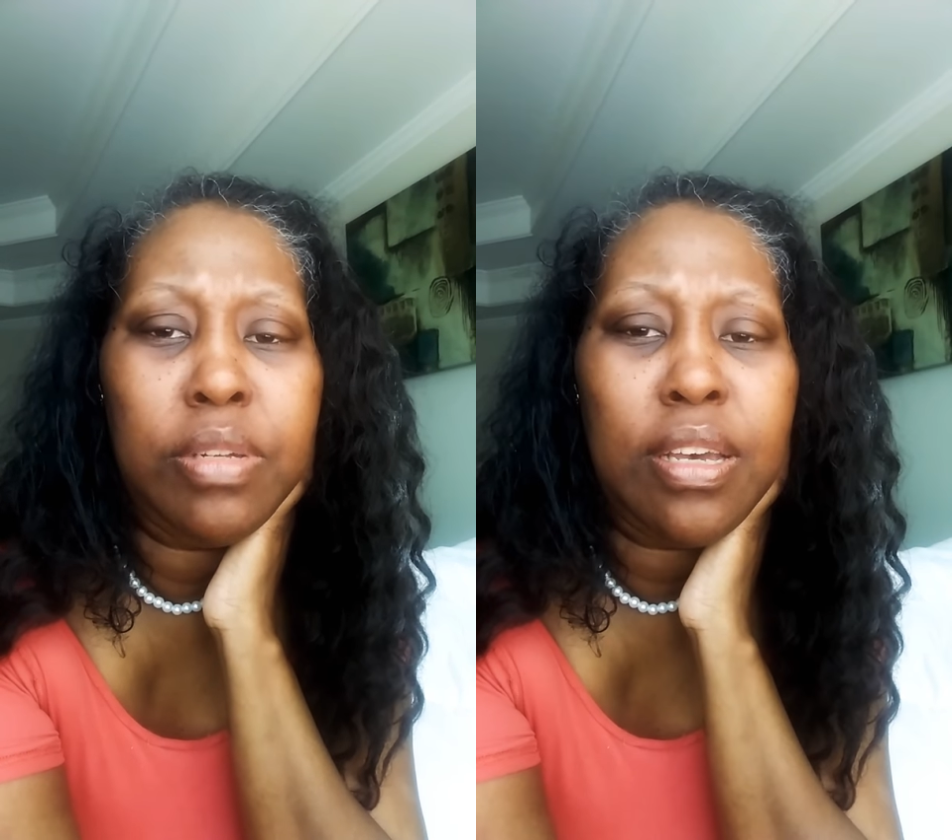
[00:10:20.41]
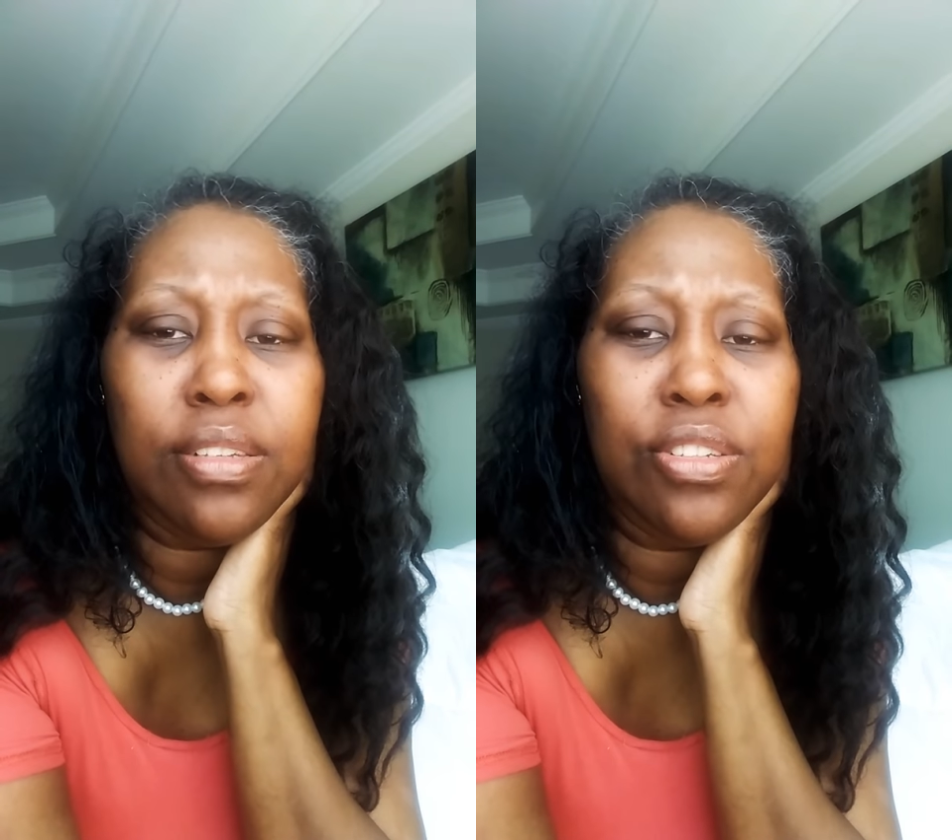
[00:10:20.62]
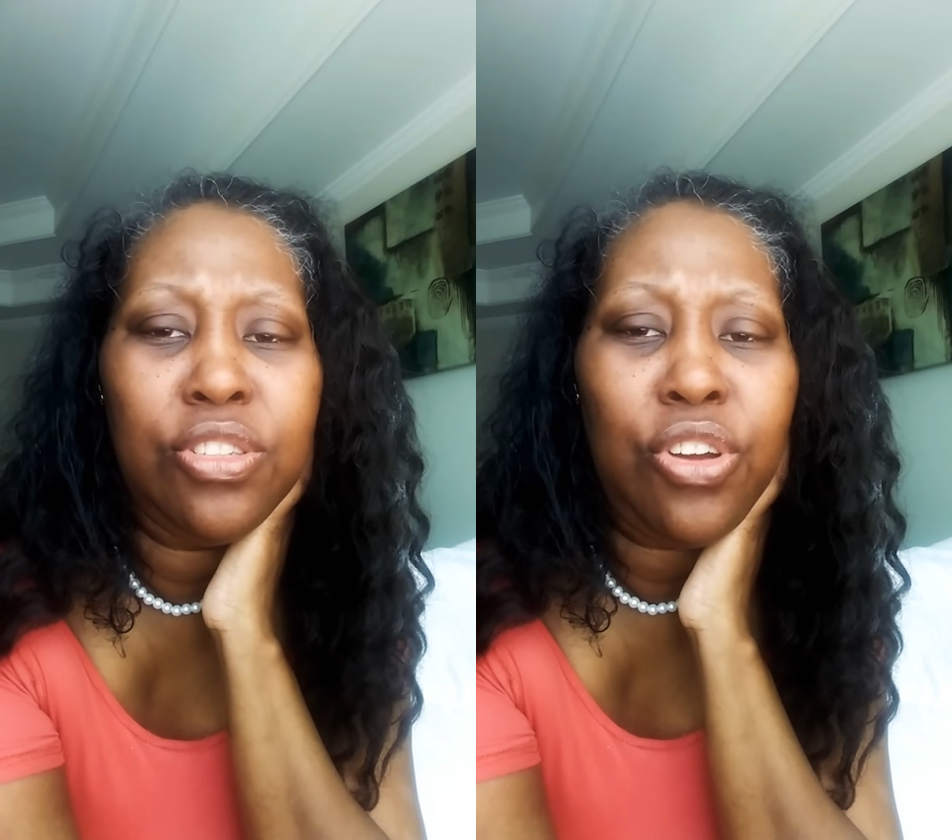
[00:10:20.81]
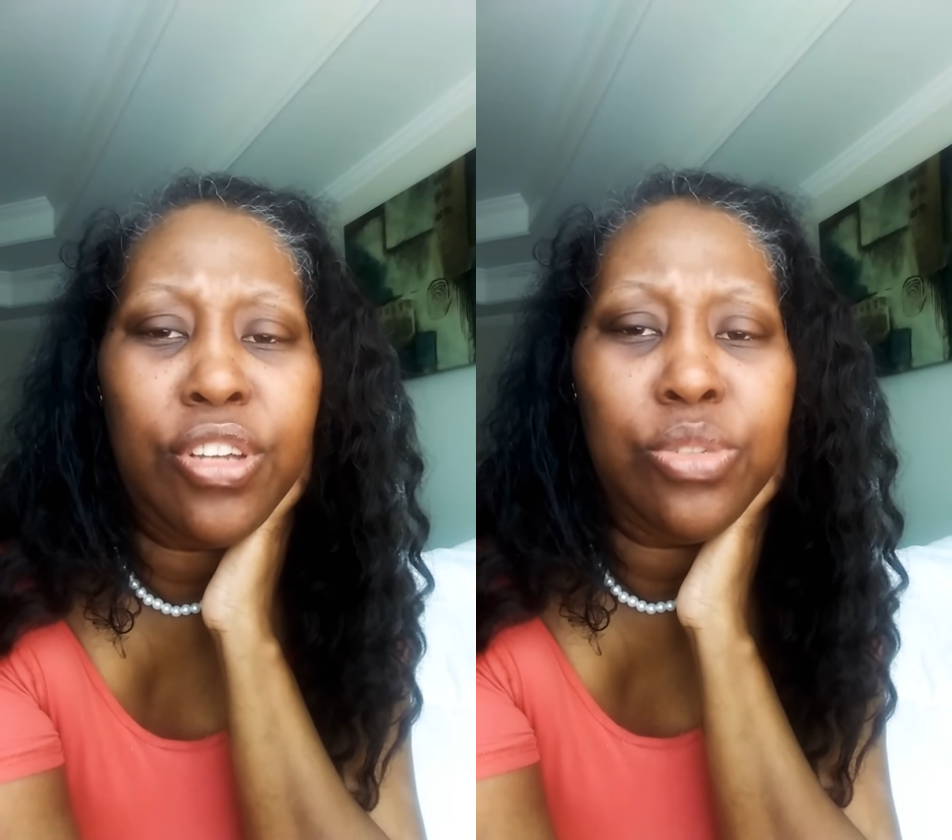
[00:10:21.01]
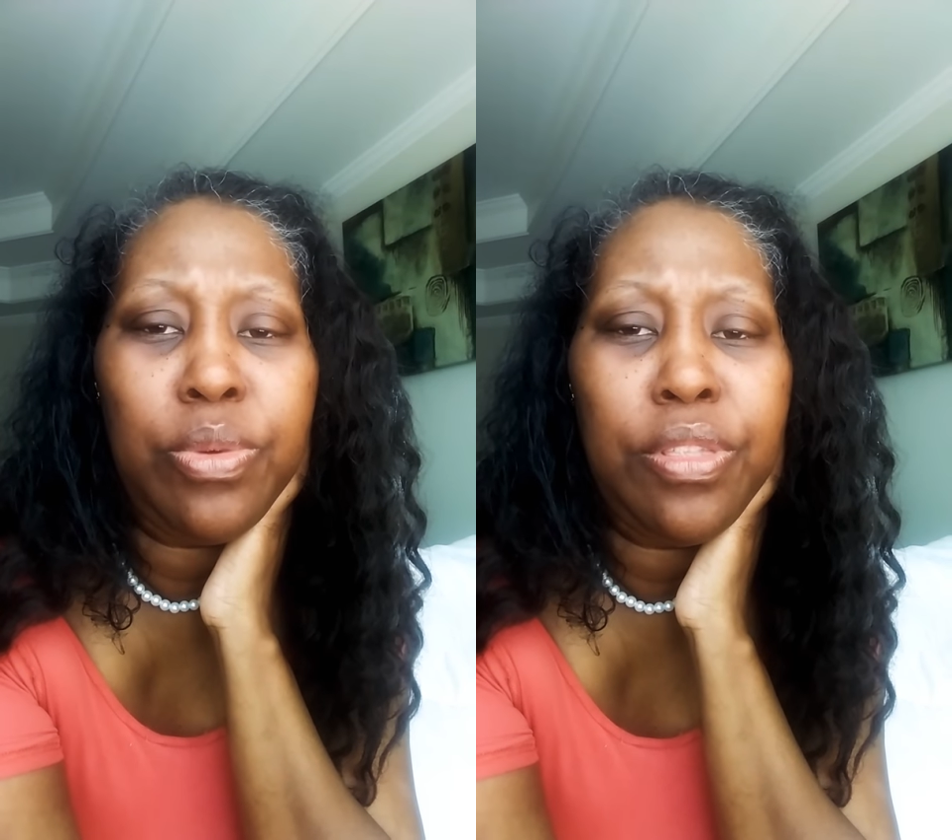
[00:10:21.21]
because it
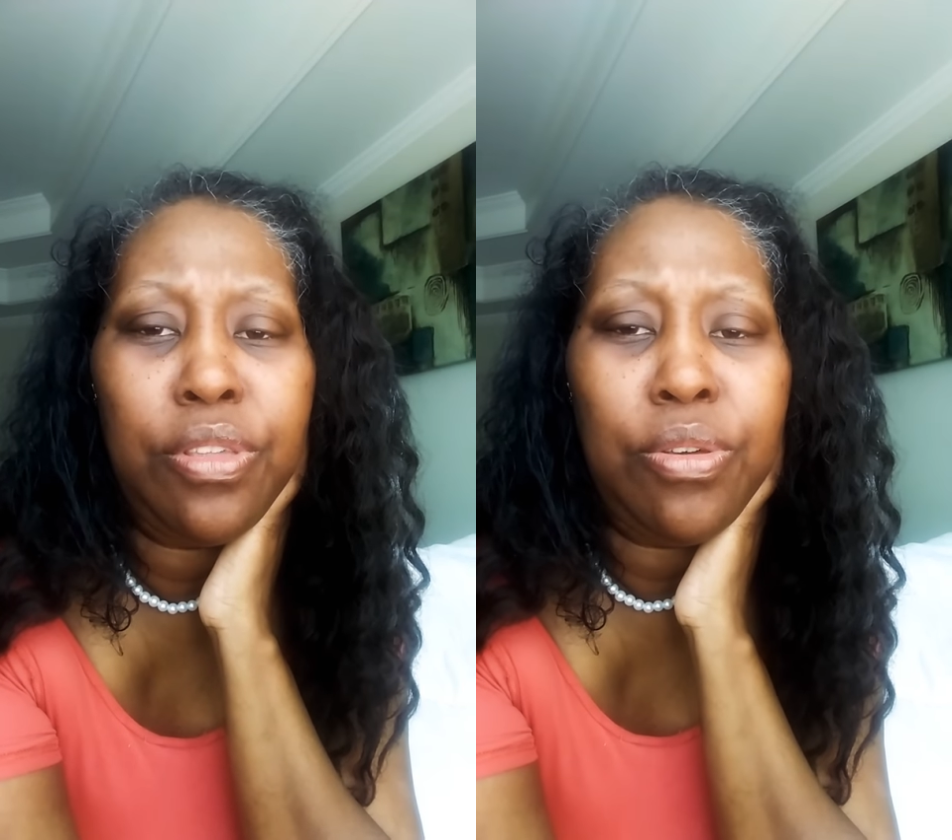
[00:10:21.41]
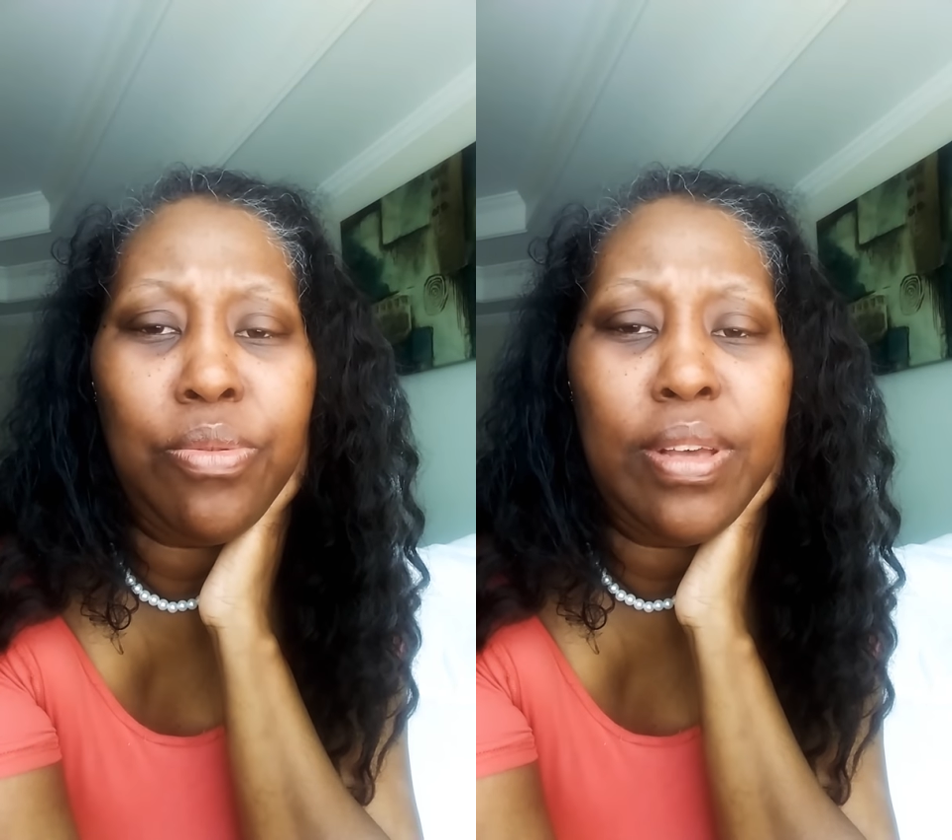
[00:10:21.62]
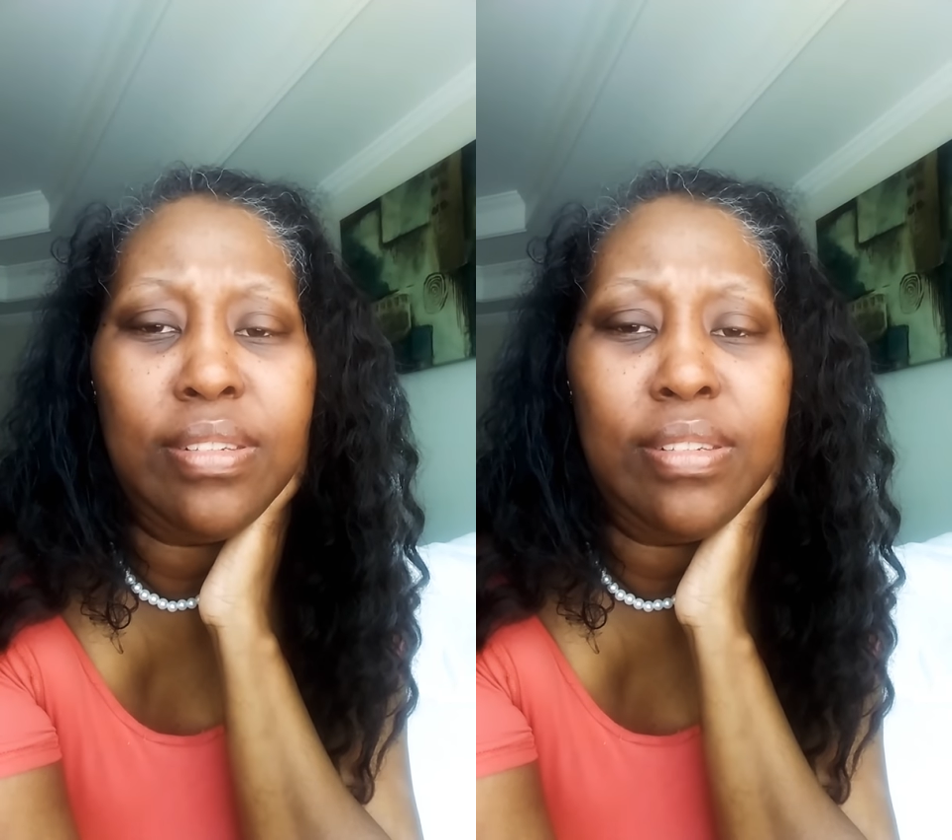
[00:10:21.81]
starts with you